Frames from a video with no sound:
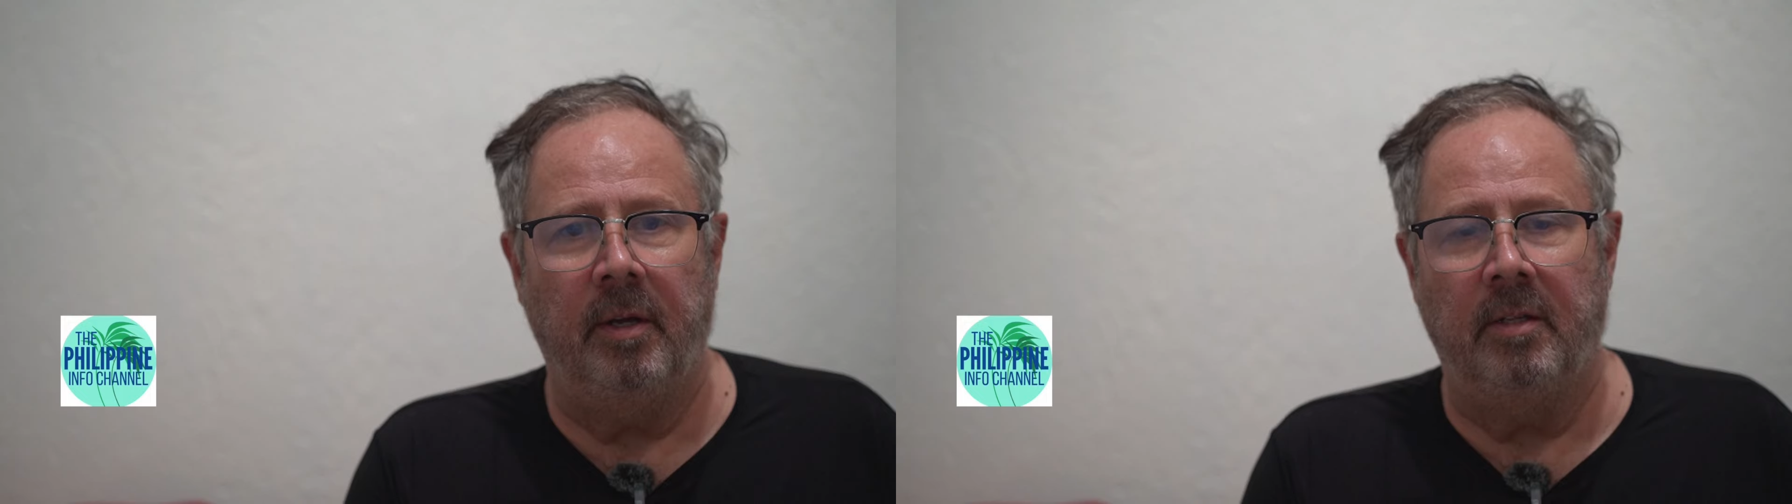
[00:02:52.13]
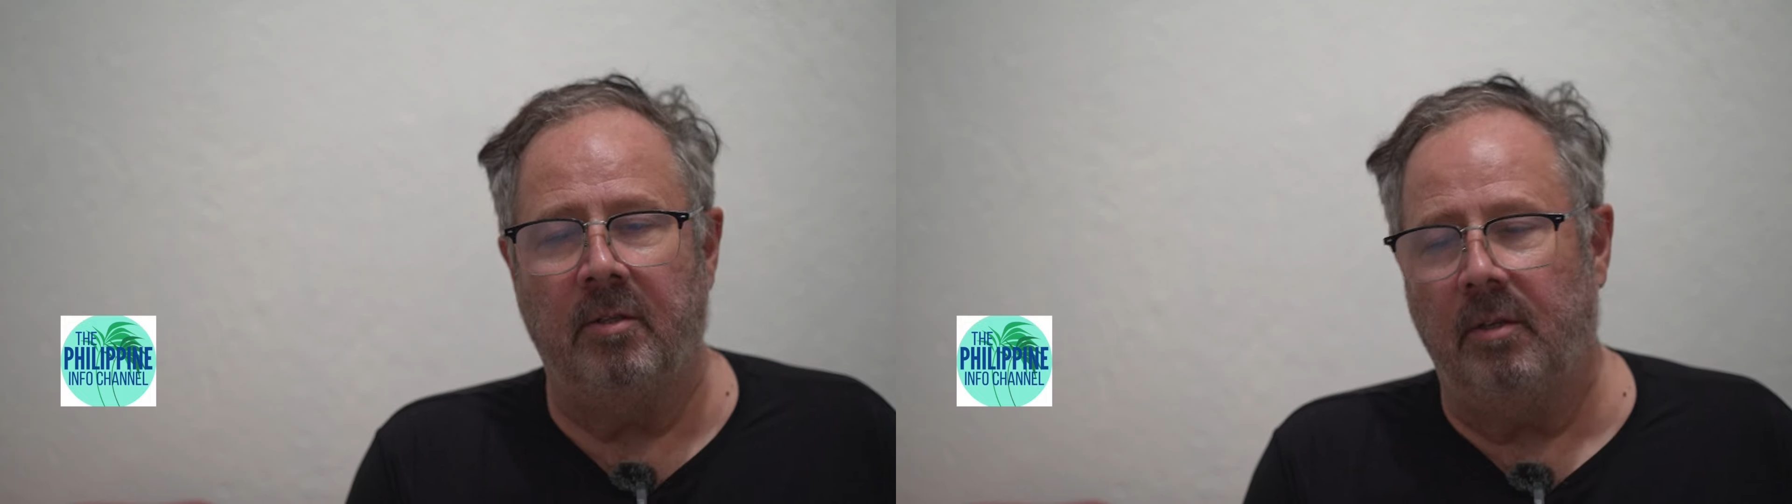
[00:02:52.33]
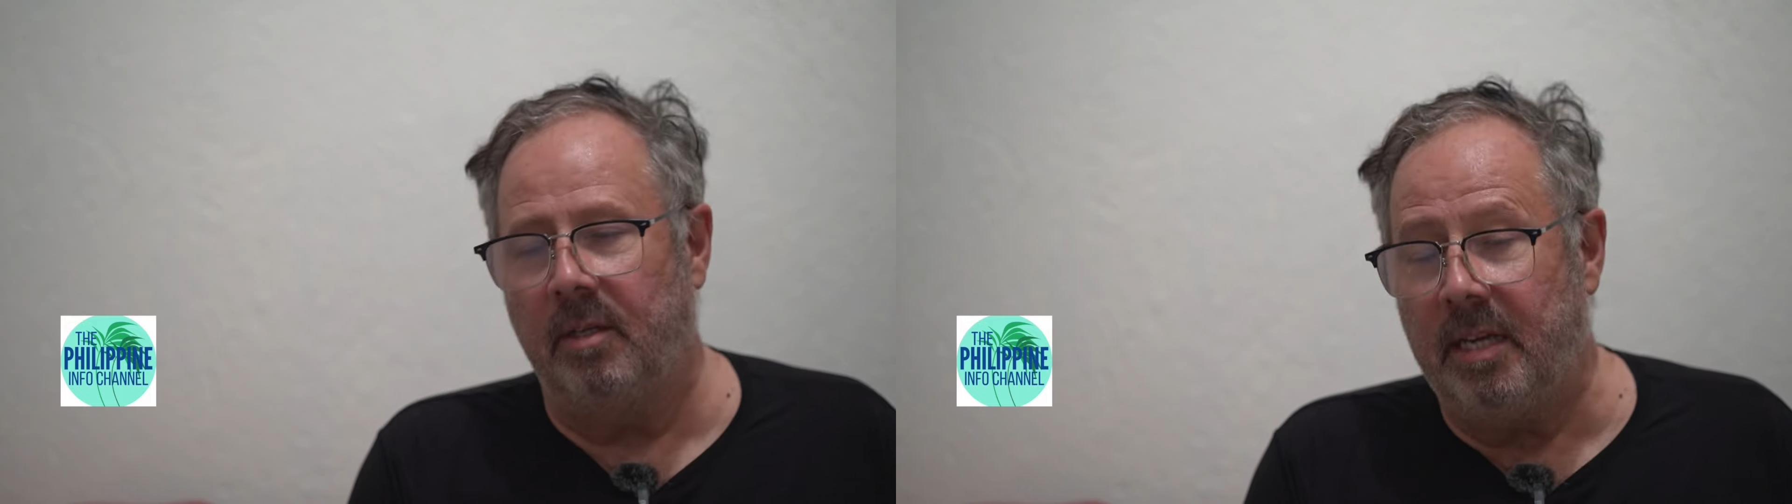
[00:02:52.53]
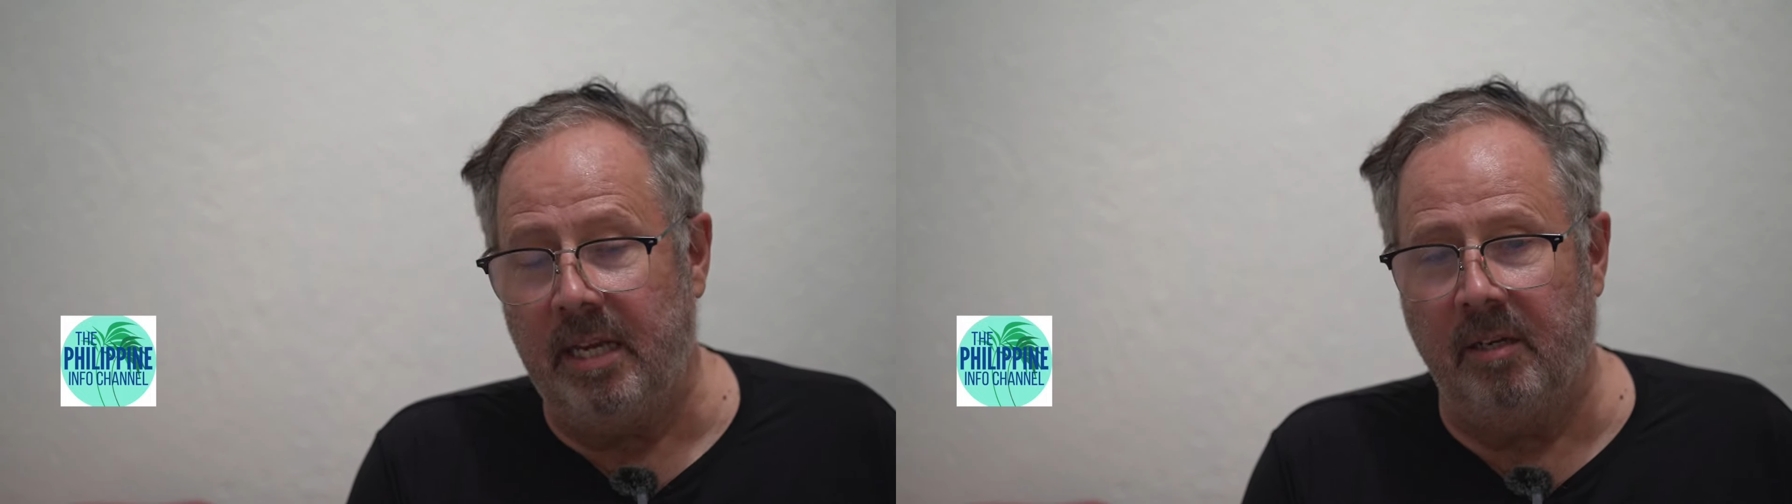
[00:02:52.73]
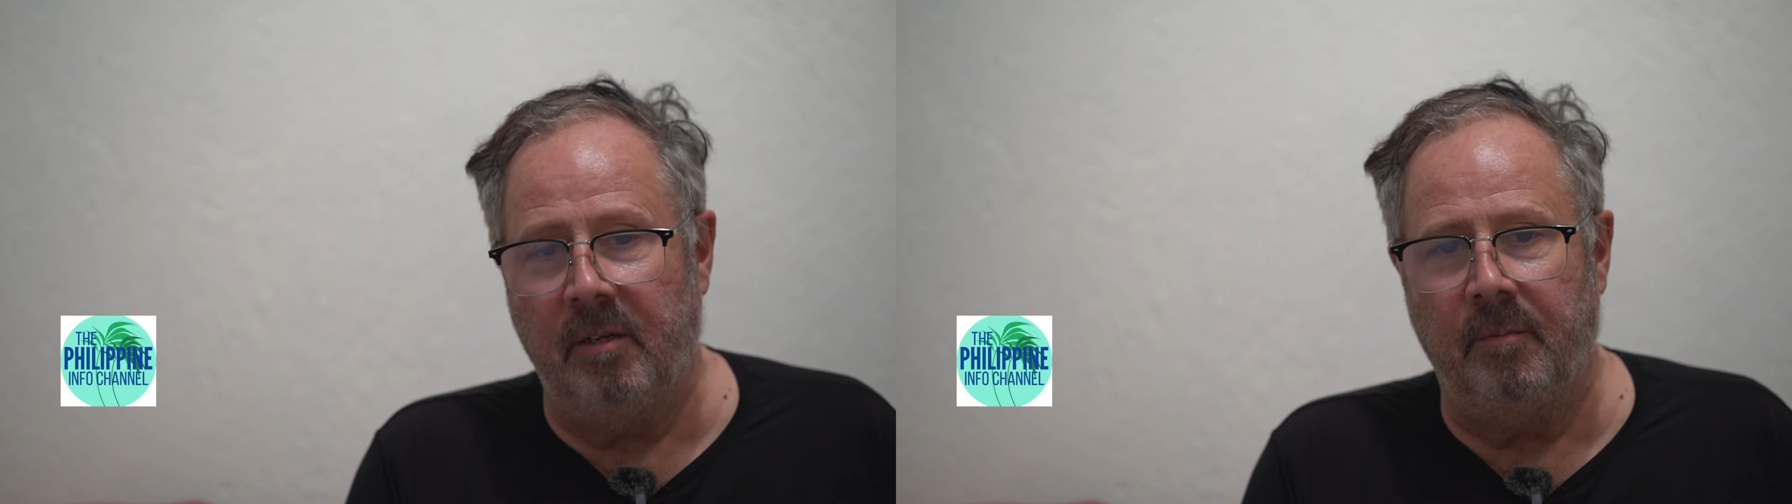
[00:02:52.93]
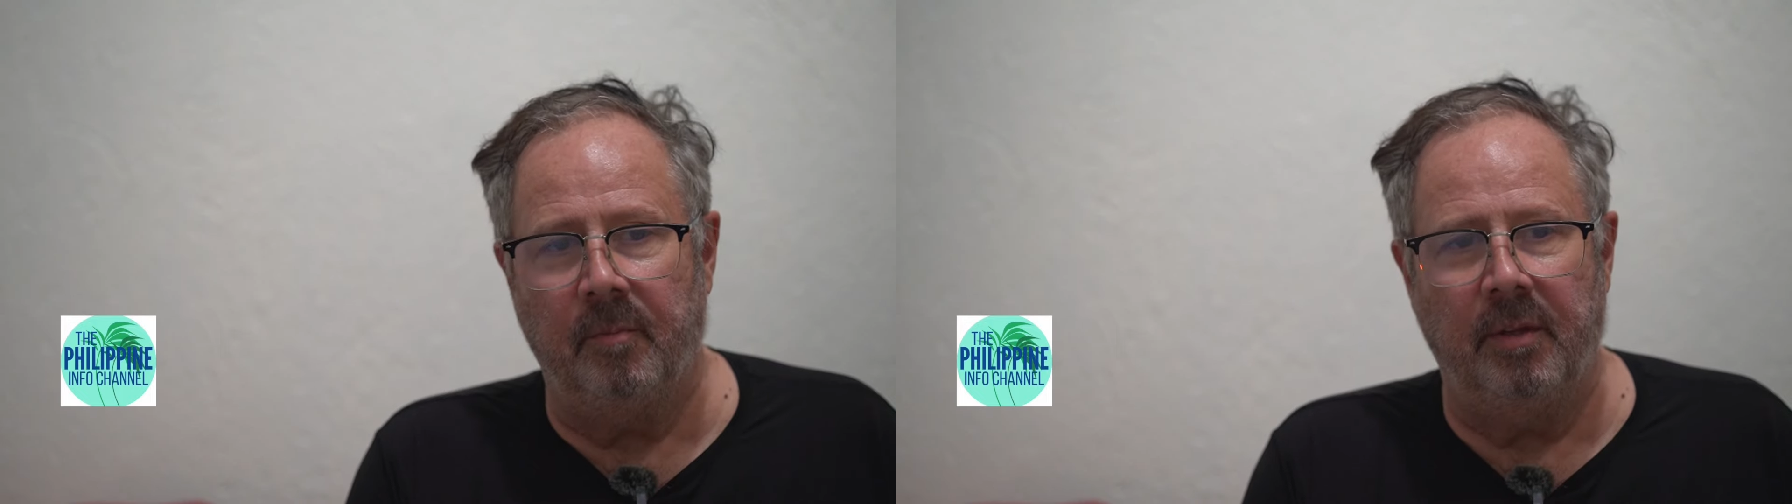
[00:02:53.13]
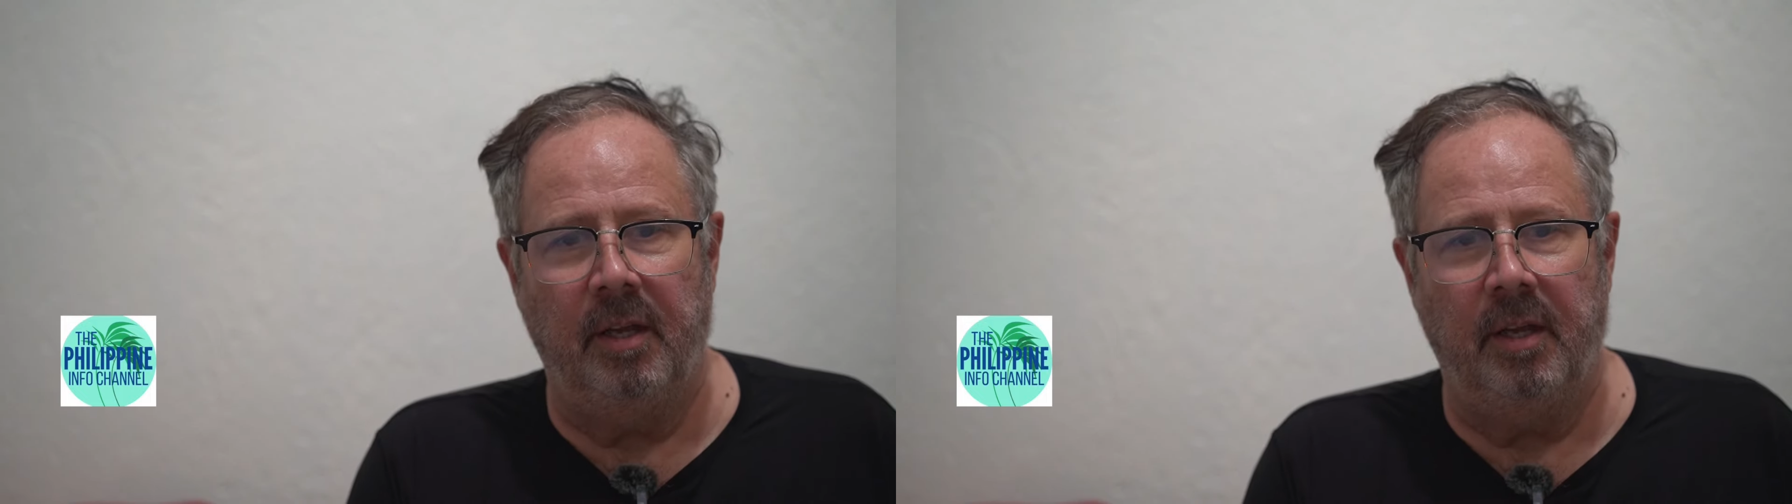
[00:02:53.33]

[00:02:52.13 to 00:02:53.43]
is heated